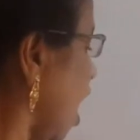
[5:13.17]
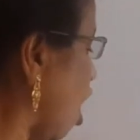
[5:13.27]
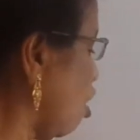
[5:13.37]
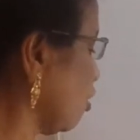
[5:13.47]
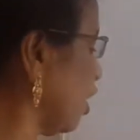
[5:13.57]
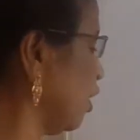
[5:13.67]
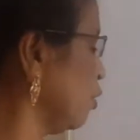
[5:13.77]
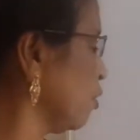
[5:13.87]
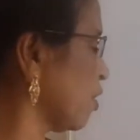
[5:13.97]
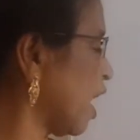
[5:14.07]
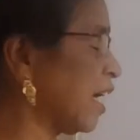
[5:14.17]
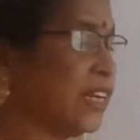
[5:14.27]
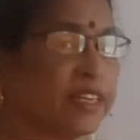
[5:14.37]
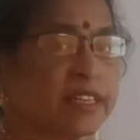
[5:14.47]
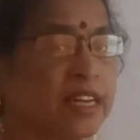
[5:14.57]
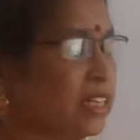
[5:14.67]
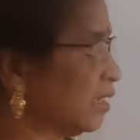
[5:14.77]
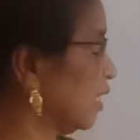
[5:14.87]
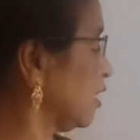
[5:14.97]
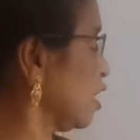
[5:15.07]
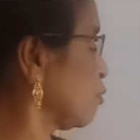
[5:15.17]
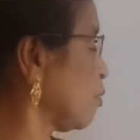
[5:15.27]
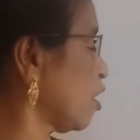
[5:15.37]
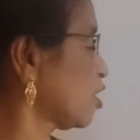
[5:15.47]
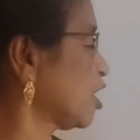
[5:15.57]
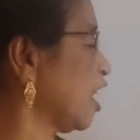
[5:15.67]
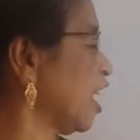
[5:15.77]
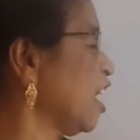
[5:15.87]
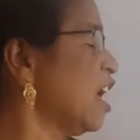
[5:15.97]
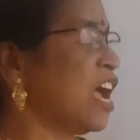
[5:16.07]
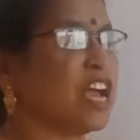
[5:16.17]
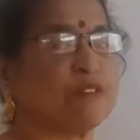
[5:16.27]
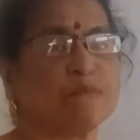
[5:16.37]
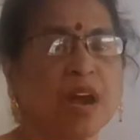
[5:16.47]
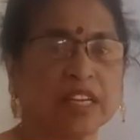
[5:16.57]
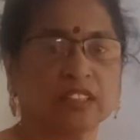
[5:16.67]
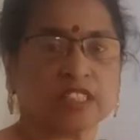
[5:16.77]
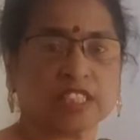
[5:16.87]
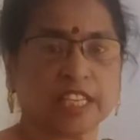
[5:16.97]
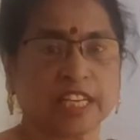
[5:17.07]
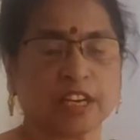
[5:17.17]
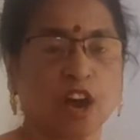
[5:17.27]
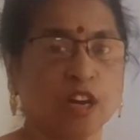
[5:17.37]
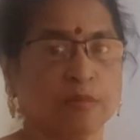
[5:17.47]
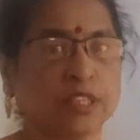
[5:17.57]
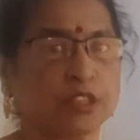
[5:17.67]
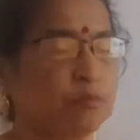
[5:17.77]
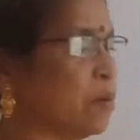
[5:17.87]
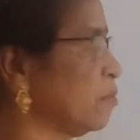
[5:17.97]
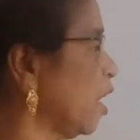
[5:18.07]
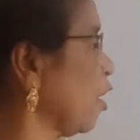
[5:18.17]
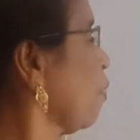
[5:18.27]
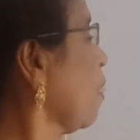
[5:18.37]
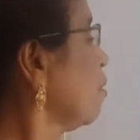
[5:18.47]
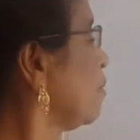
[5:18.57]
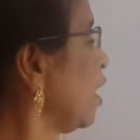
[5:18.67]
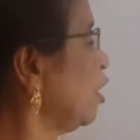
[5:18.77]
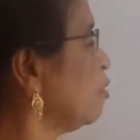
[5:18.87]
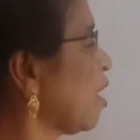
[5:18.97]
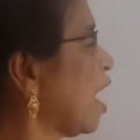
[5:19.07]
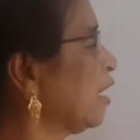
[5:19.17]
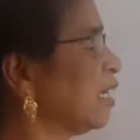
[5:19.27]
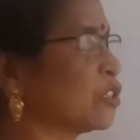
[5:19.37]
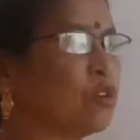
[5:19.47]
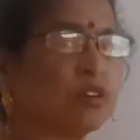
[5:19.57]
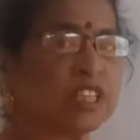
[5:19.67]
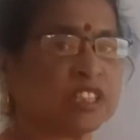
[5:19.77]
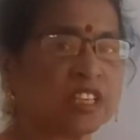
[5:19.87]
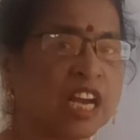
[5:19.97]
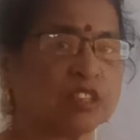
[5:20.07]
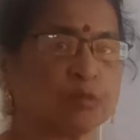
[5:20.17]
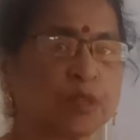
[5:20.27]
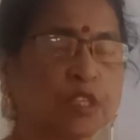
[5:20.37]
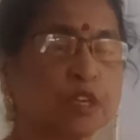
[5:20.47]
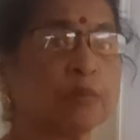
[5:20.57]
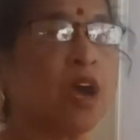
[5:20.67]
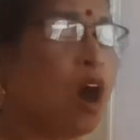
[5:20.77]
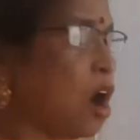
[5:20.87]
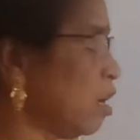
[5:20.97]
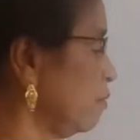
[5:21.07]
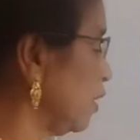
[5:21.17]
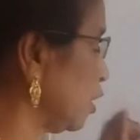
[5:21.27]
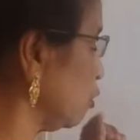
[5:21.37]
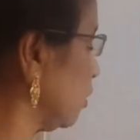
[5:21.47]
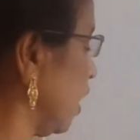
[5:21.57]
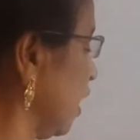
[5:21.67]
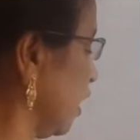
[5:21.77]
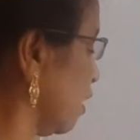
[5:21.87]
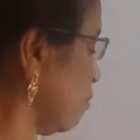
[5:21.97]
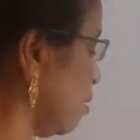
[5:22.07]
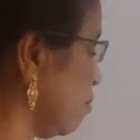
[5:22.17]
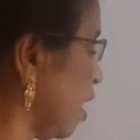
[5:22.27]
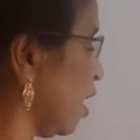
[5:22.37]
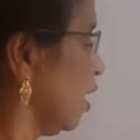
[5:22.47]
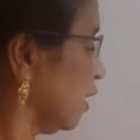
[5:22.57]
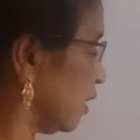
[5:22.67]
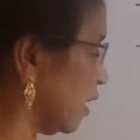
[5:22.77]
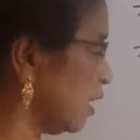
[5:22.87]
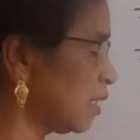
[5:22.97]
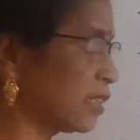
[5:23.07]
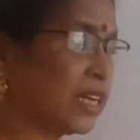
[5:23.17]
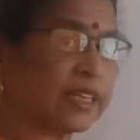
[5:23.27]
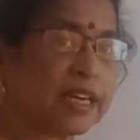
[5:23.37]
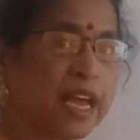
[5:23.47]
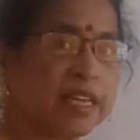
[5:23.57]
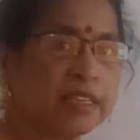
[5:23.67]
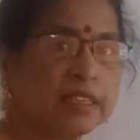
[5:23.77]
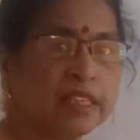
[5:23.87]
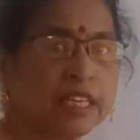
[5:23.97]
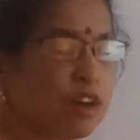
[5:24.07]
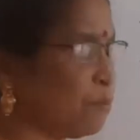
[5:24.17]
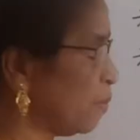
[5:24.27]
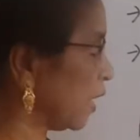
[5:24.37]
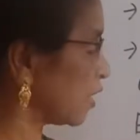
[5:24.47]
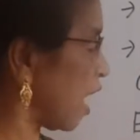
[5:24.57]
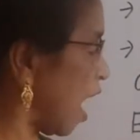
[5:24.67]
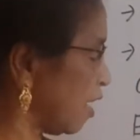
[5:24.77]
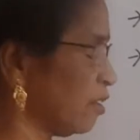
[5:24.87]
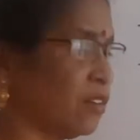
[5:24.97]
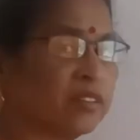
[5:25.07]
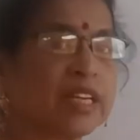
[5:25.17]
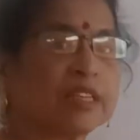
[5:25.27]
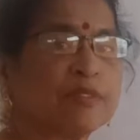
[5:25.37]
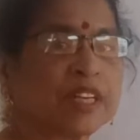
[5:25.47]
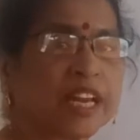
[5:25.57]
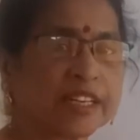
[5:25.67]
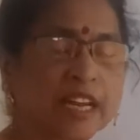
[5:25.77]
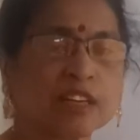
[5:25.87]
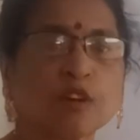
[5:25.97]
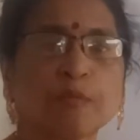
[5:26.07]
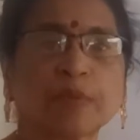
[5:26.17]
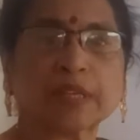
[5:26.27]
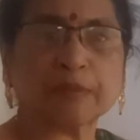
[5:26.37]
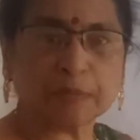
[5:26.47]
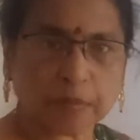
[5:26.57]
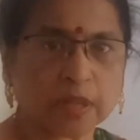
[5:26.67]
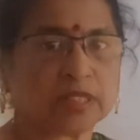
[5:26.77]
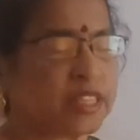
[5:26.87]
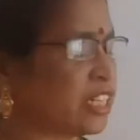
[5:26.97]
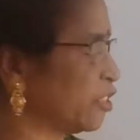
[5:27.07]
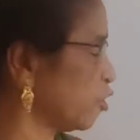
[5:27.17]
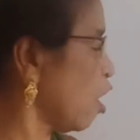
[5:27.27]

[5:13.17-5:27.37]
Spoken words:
how can you write this is plus 3 and minus 3. Always remember, when you write its coordination isomerism, always you think, remember that cation complex ion, that means cation complex means plus 3